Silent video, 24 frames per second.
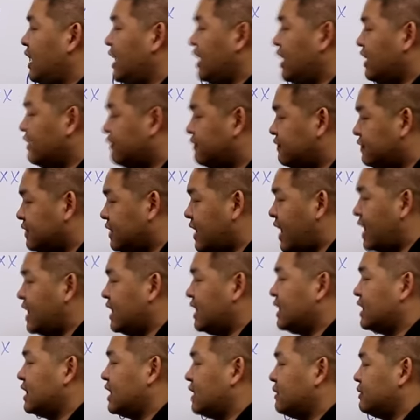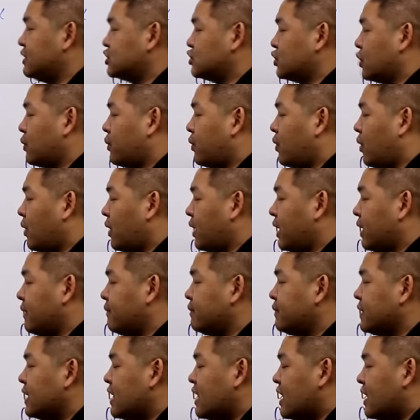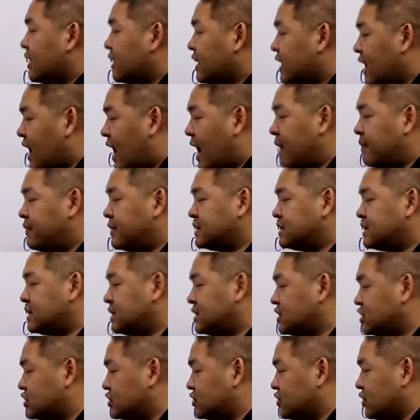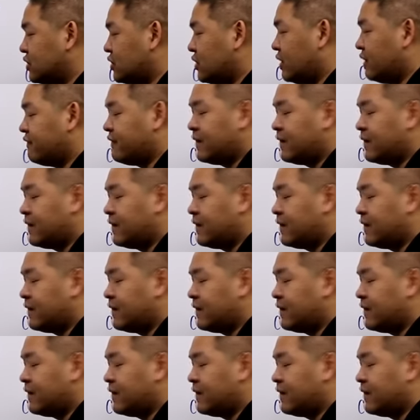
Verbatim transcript: if net income is reported. The opposite is true